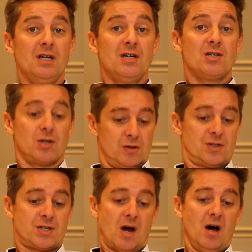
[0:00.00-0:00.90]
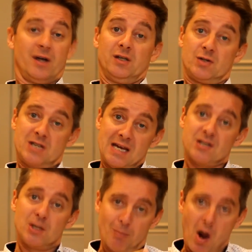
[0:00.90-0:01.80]
So you start, you test
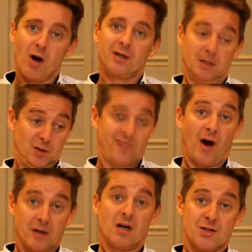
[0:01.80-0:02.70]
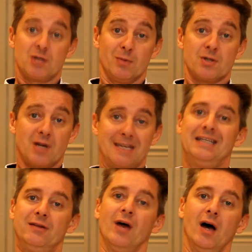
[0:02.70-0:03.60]
your market, you find customers. I
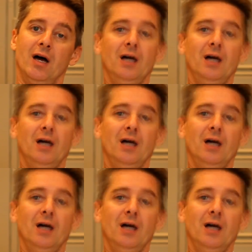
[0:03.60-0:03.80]
did that.